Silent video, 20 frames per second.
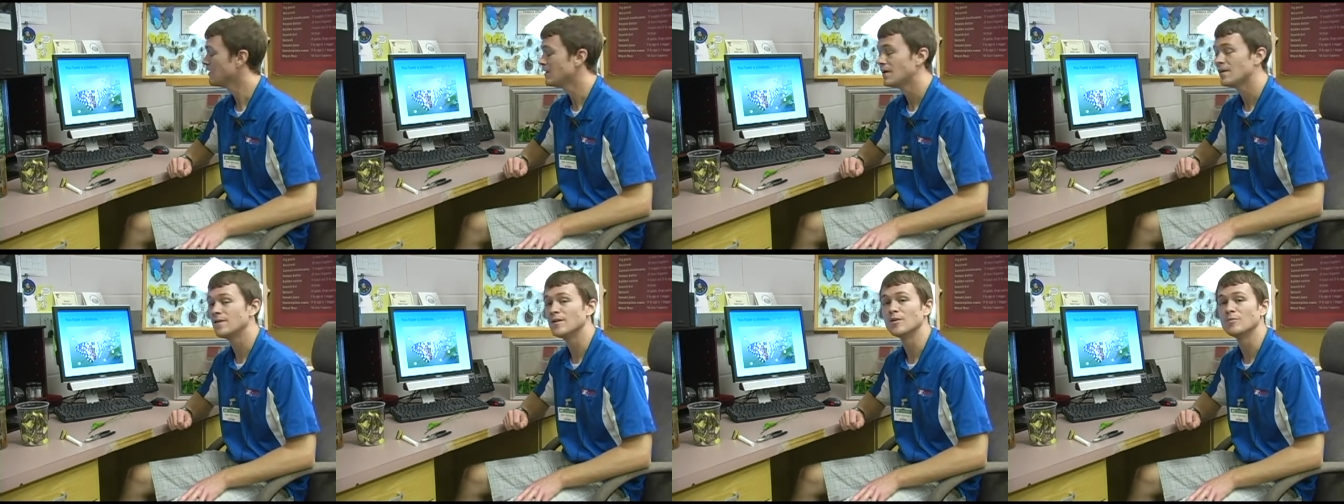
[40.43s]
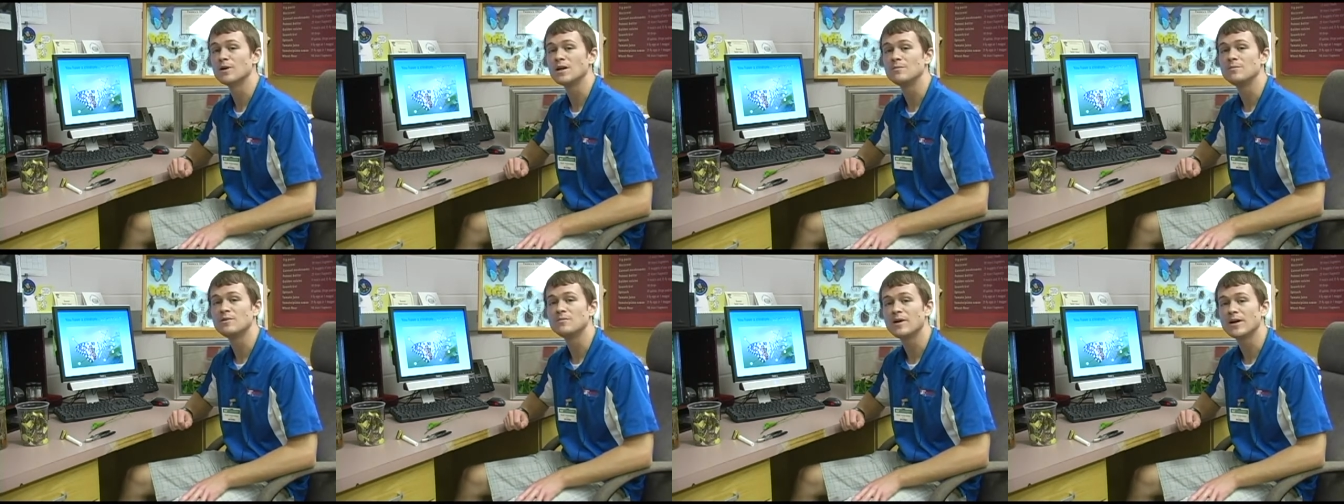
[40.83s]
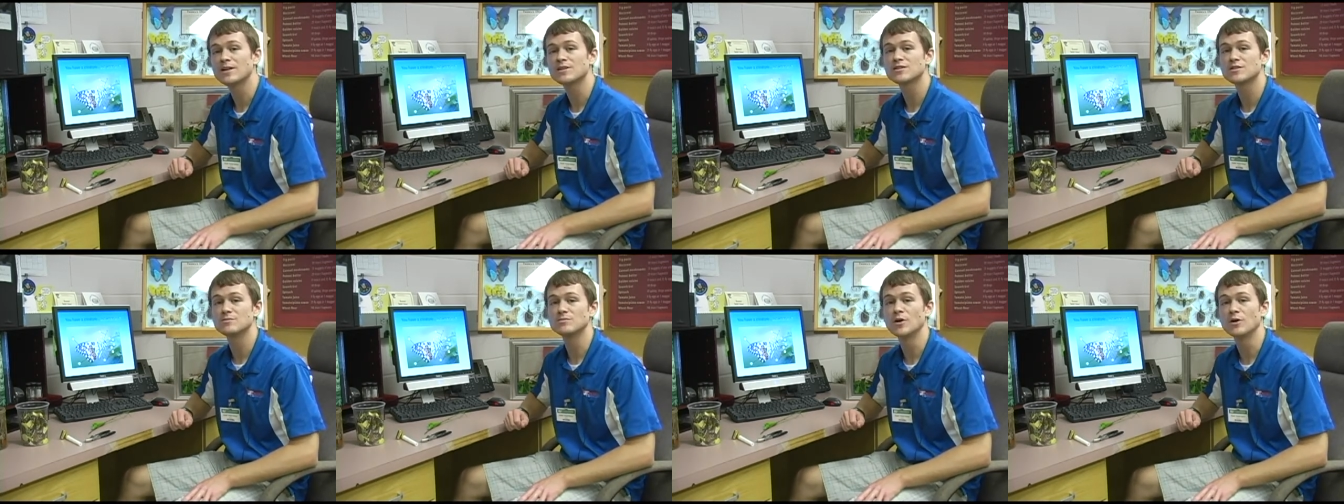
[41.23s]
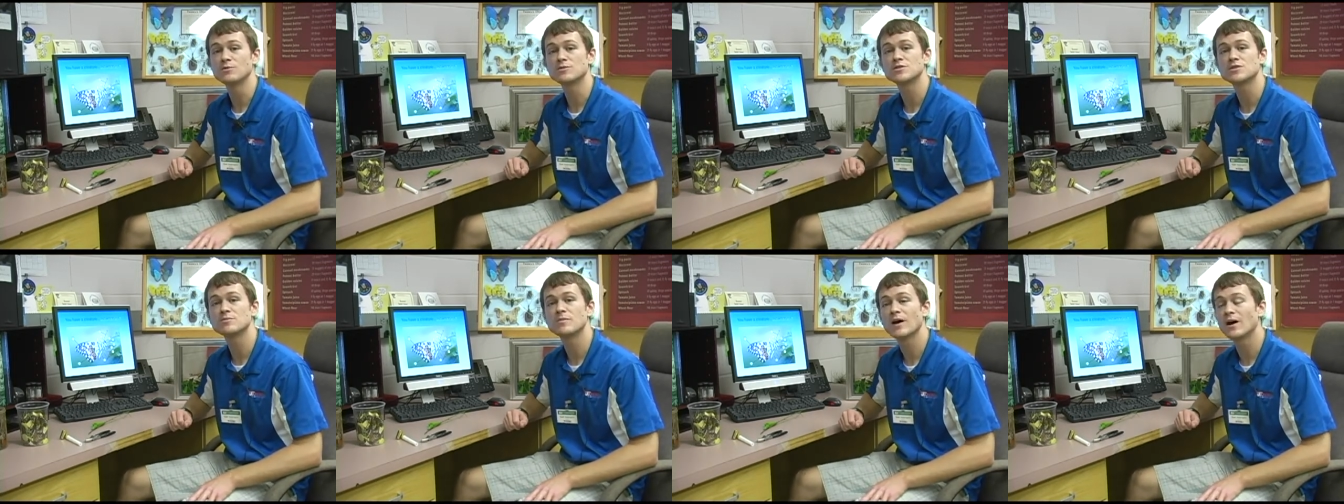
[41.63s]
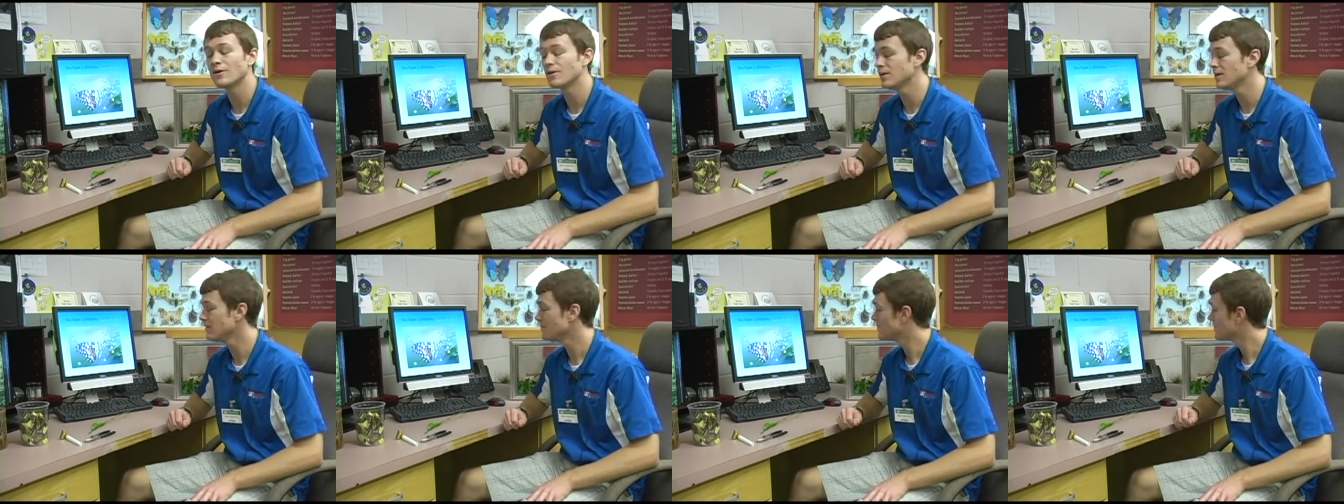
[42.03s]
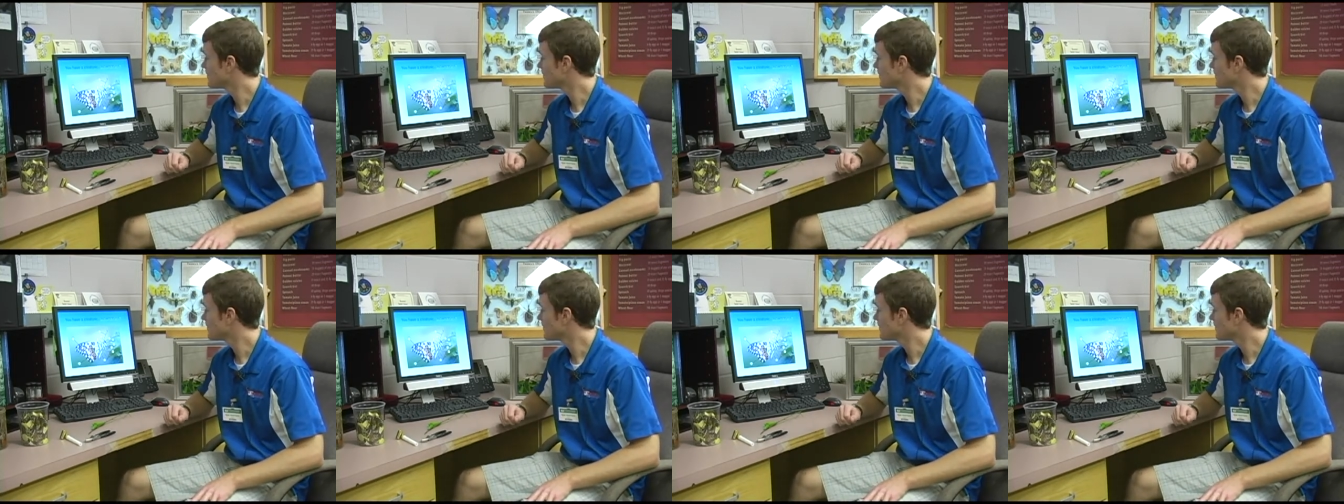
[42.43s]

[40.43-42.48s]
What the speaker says: and they'll maybe make some notes about it.